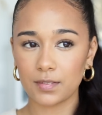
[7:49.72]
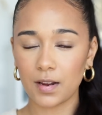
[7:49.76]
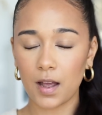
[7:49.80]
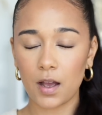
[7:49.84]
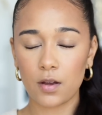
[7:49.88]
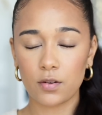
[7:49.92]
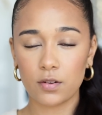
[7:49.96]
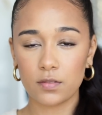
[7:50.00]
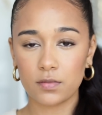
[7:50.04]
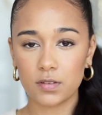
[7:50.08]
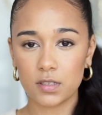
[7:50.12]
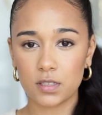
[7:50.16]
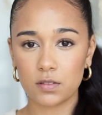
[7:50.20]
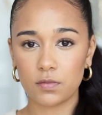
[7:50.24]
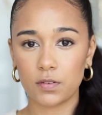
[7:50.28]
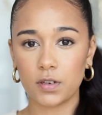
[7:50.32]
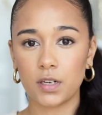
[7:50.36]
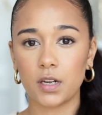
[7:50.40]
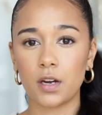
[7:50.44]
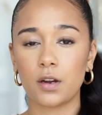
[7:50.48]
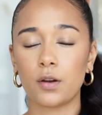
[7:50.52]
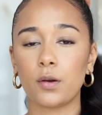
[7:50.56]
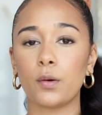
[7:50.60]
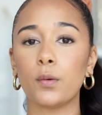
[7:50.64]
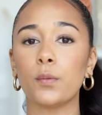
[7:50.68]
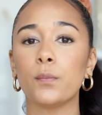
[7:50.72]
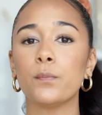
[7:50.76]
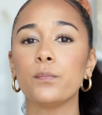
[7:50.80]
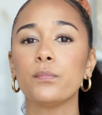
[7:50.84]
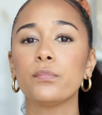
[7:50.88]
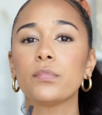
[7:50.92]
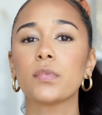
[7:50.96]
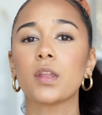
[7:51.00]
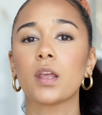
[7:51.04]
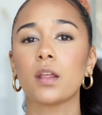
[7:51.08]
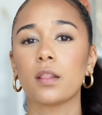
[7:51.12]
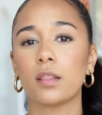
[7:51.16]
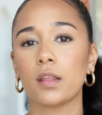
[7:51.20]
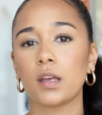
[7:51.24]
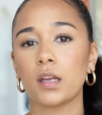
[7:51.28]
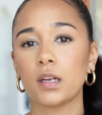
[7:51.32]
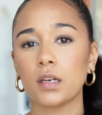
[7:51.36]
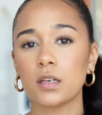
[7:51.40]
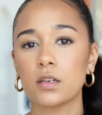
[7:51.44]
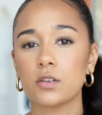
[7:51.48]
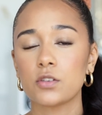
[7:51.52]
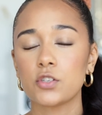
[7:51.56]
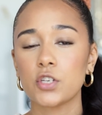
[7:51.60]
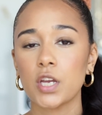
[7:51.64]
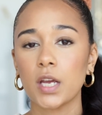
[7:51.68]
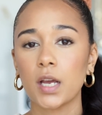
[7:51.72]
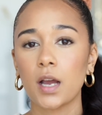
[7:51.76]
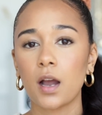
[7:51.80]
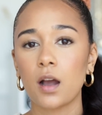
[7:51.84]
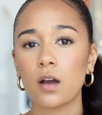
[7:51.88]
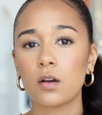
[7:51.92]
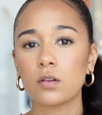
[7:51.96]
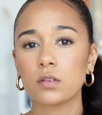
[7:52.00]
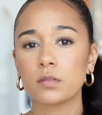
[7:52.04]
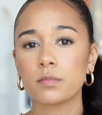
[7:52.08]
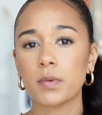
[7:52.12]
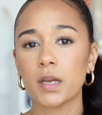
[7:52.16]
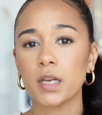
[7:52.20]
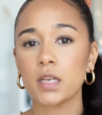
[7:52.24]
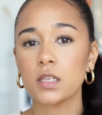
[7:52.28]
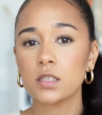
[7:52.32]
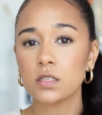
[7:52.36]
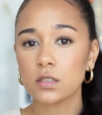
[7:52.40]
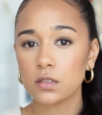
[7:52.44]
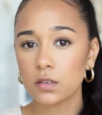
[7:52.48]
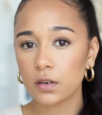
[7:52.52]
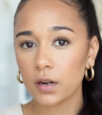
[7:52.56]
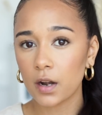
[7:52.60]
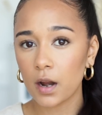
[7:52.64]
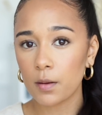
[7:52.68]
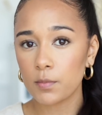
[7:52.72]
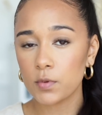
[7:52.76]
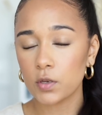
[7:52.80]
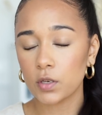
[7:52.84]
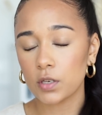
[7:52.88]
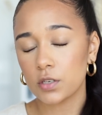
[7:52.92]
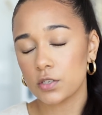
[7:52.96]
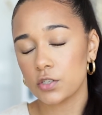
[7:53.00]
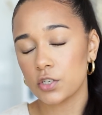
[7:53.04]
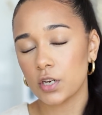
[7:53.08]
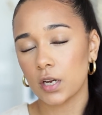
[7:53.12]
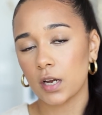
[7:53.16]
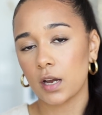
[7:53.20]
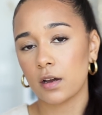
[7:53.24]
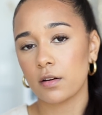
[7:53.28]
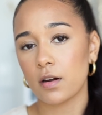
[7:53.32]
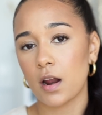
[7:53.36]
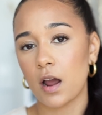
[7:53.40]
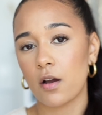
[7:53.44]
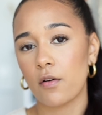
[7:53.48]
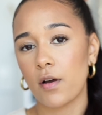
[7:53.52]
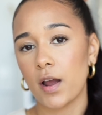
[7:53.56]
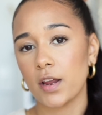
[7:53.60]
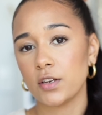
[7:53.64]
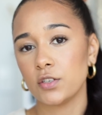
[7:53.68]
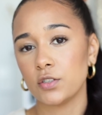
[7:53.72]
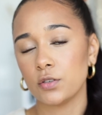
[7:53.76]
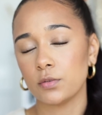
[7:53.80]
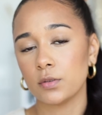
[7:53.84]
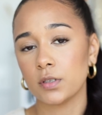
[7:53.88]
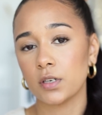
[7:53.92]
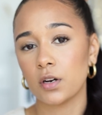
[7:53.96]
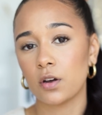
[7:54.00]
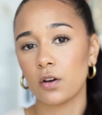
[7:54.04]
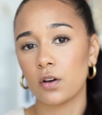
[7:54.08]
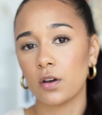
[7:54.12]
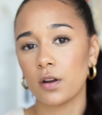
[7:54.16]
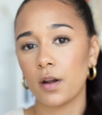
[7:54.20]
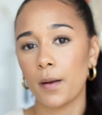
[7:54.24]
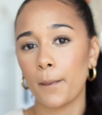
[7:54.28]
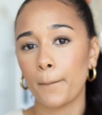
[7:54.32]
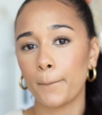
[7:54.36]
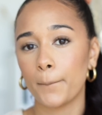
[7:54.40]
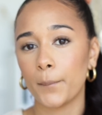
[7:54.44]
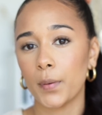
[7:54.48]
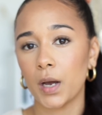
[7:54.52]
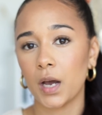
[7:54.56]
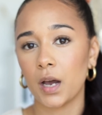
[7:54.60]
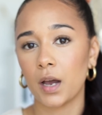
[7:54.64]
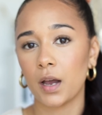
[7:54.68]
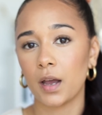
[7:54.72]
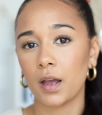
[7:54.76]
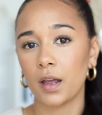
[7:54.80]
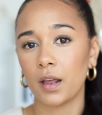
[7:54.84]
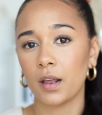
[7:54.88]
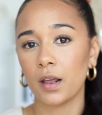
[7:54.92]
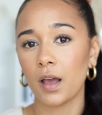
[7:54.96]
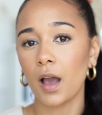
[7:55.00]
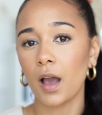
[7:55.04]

out of this video, then check out my Instagram. You can check out how I do it on my